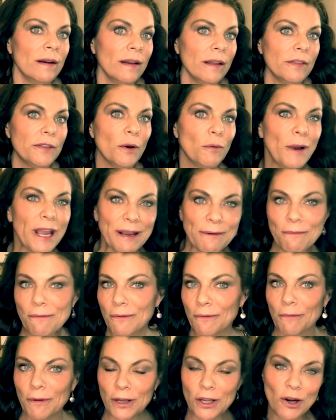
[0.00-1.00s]
the week,
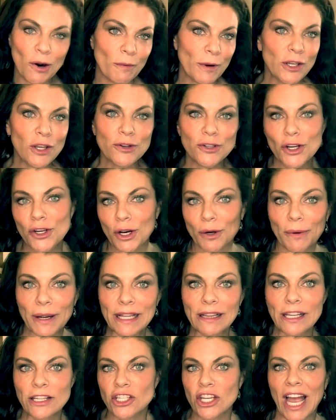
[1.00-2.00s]
when you do your
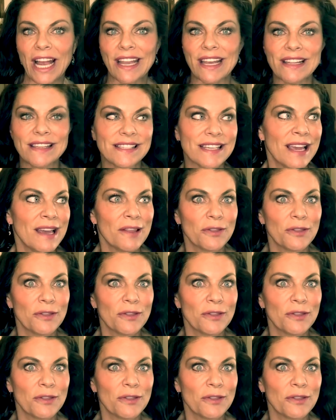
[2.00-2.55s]
weekly check-ins,